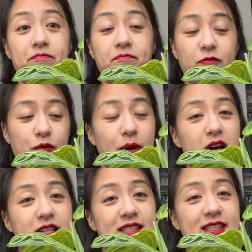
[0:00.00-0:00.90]
for
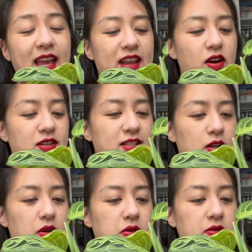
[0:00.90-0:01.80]
bugs and
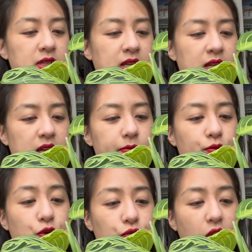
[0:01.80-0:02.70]
also
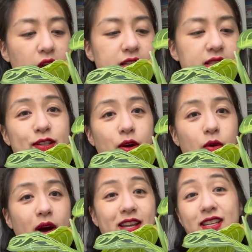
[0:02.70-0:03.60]
root rot, so
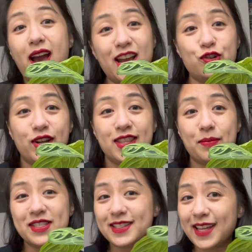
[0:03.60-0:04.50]
I dehydrate them
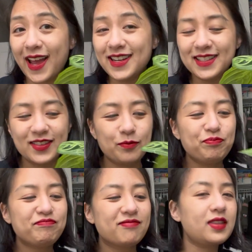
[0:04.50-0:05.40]
instead.
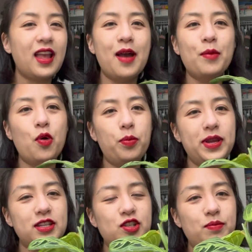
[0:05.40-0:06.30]
I'm
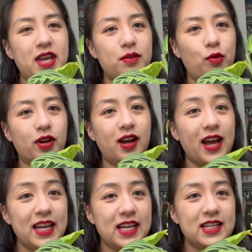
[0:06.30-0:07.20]
hoping to make more
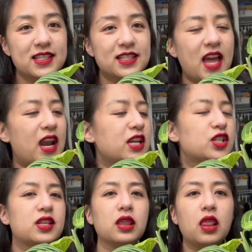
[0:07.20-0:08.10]
cuttings, and I
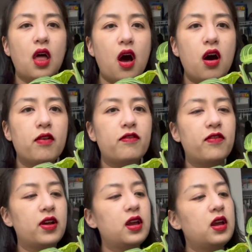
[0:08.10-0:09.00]
just
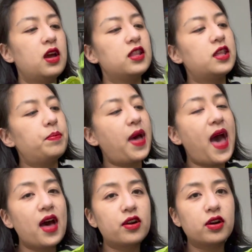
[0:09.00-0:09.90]
love the
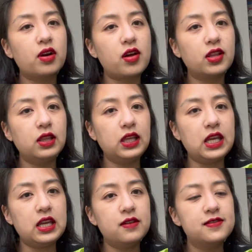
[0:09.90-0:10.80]
pattern on the
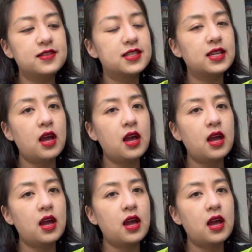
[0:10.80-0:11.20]
leaves.